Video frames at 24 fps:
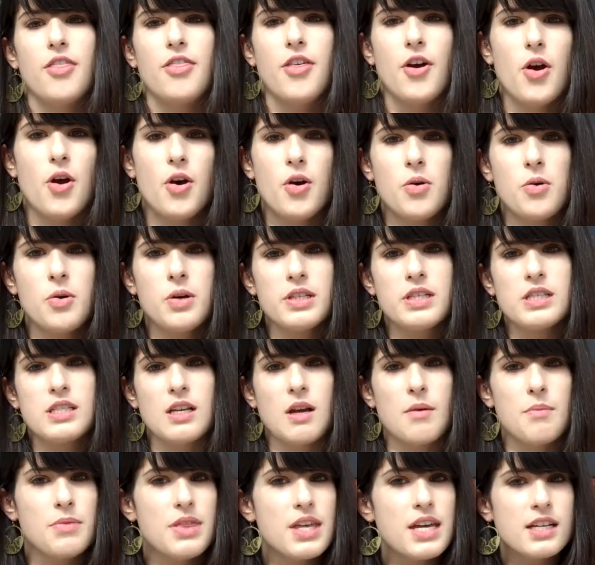Though
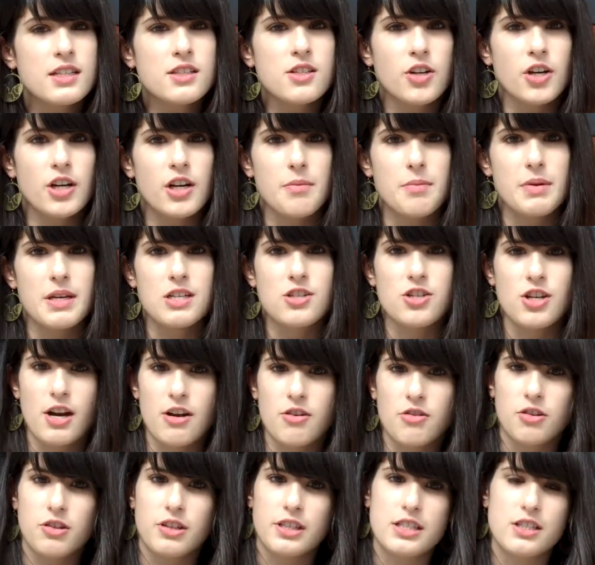some things are going to be
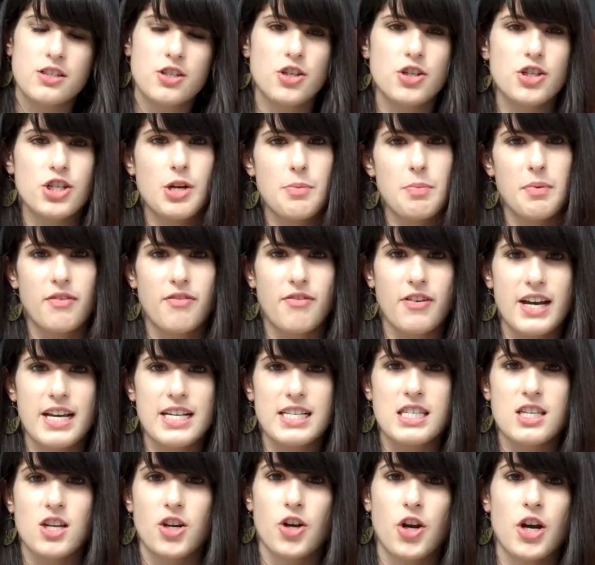general internship
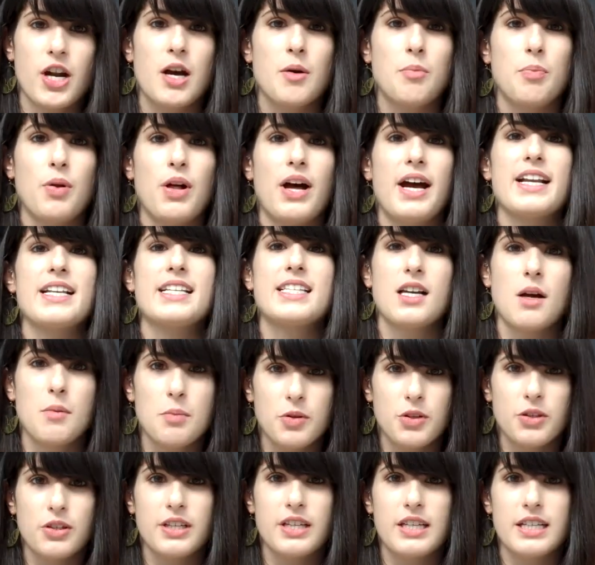advice, they're going to apply
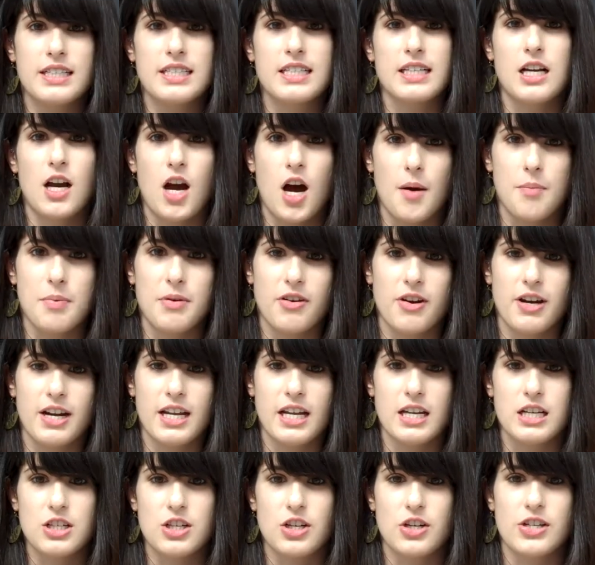doubly to
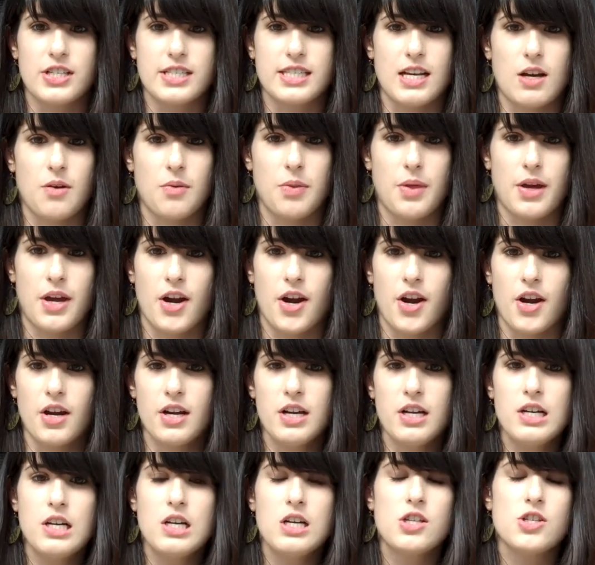copywriting interns out there.
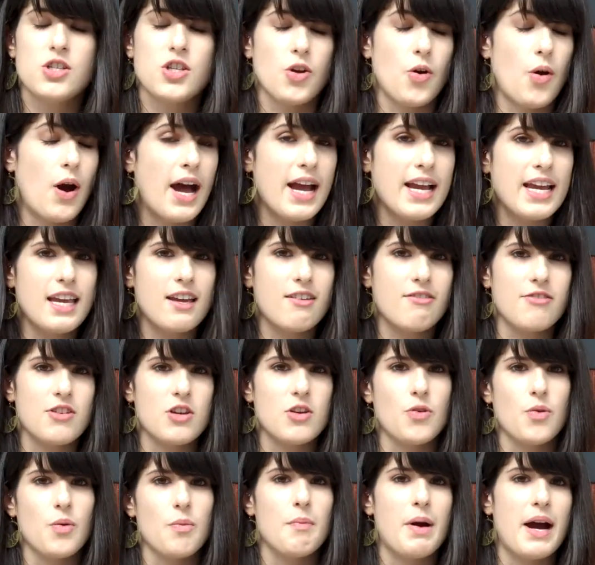So I give
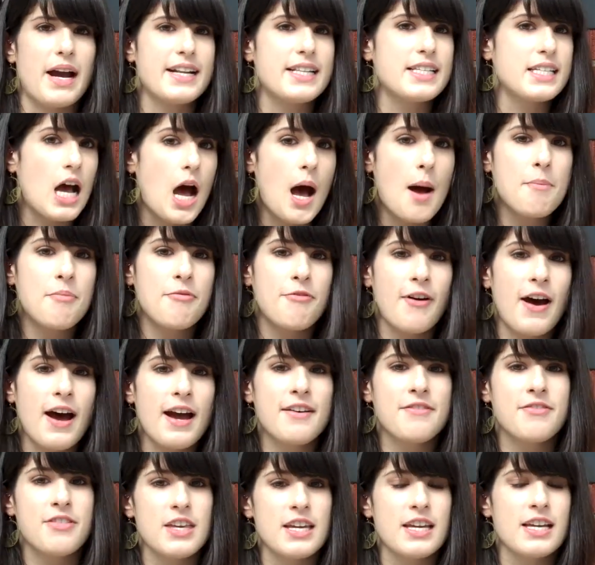you my top
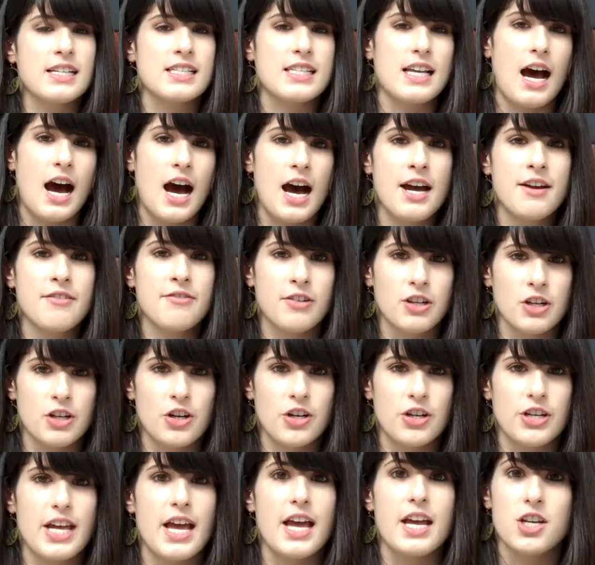5 things I've
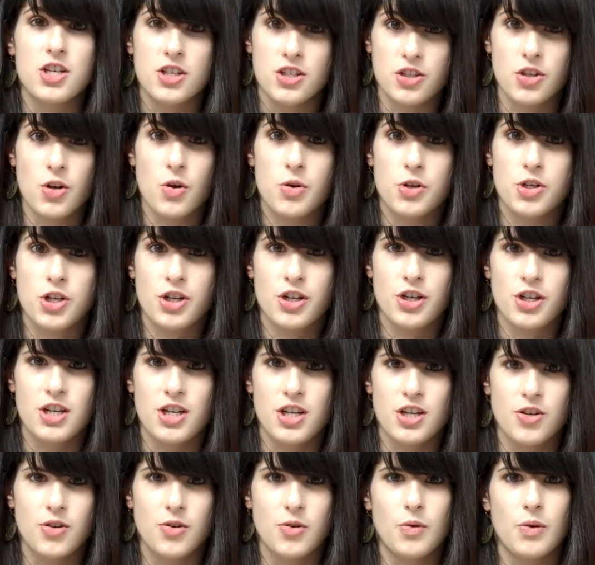learned, and so should
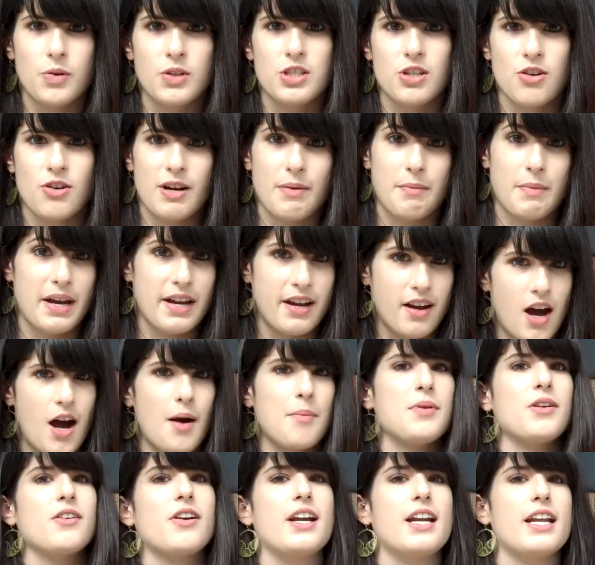you, during my
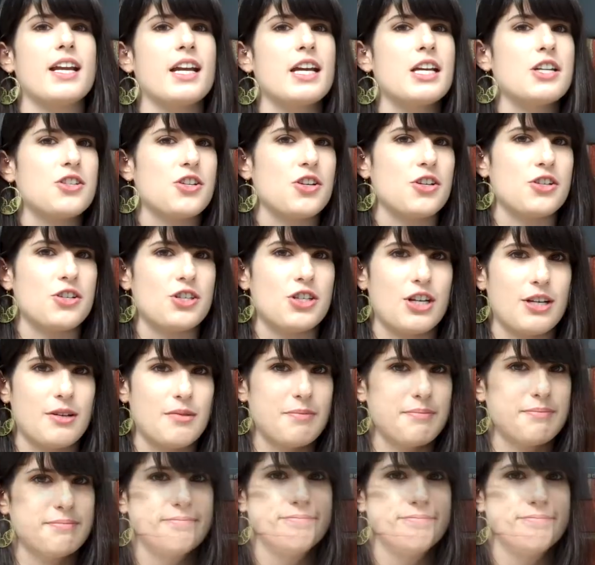copywriting internship.